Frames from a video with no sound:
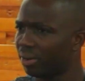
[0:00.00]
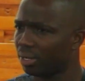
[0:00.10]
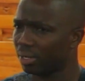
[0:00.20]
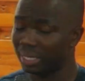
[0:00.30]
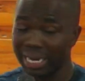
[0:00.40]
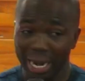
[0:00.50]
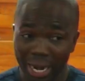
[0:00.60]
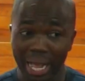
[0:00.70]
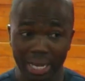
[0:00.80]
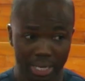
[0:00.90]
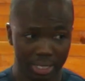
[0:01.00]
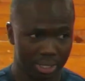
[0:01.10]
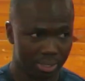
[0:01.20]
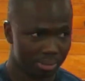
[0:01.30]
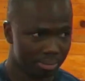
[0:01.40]
They like it.
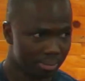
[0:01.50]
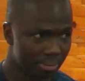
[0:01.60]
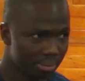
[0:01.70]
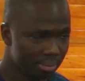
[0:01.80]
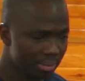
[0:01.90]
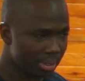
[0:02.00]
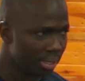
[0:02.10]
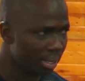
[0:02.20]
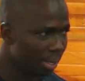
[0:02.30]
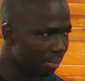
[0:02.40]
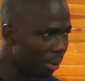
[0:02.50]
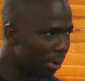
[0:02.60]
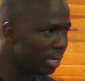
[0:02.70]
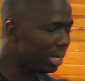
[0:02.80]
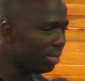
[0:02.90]
But when they
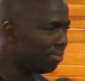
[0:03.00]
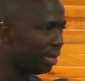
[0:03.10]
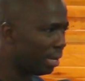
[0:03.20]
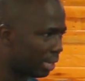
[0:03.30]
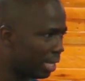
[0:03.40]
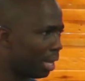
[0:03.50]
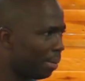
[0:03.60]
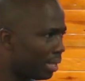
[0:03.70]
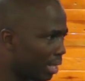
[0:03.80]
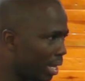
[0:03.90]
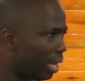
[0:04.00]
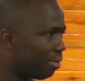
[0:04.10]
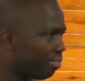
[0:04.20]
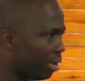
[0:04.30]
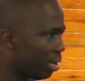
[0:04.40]
leave here and they think about it, they are
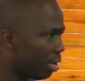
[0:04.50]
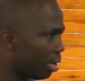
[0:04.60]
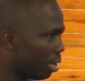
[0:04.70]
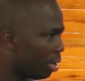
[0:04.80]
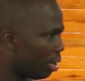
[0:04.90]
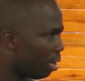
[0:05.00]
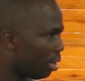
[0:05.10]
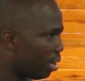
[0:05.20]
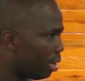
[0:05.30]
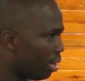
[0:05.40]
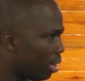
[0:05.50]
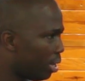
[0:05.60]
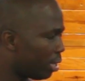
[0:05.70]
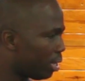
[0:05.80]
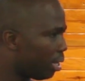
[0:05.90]
afraid.
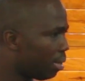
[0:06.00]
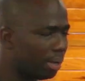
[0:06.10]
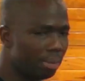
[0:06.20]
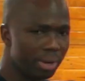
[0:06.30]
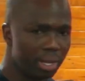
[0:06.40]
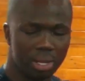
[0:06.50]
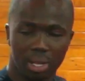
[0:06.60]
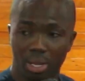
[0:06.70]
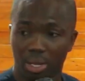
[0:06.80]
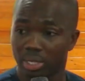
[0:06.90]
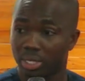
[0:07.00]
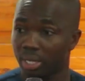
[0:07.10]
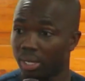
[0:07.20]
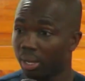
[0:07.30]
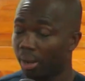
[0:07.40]
Tell them that you see,
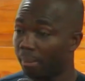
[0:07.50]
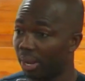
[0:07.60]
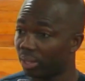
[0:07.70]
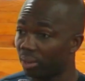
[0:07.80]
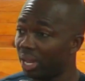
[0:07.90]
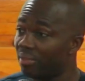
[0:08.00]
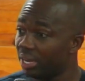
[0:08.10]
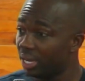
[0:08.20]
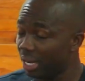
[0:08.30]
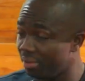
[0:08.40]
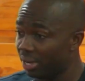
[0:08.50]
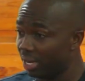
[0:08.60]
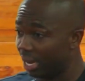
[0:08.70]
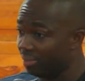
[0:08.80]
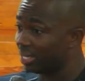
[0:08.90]
Matthew, even even
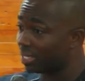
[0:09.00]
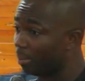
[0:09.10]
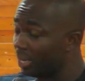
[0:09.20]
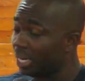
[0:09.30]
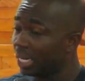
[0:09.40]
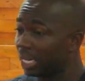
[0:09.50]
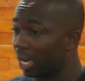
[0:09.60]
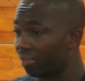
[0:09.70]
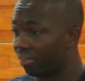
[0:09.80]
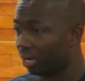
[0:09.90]
even some leaders are afraid.